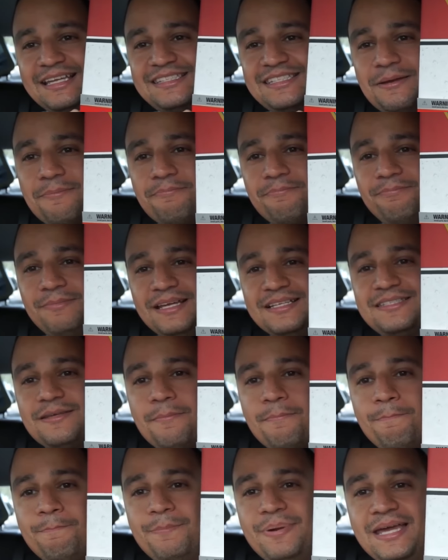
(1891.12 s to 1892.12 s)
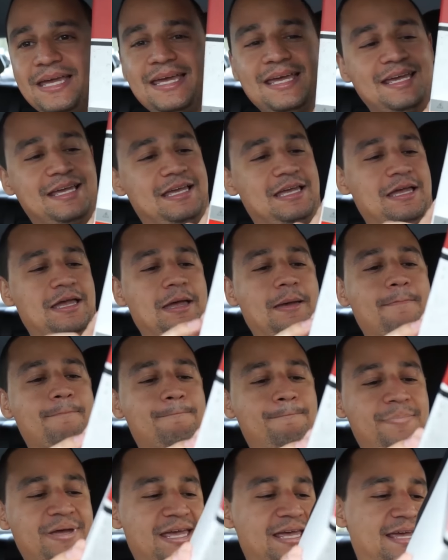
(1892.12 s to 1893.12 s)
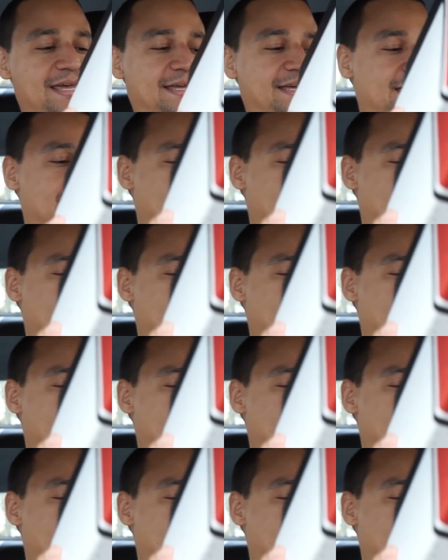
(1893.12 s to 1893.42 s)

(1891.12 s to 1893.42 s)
It's a it's a big, big,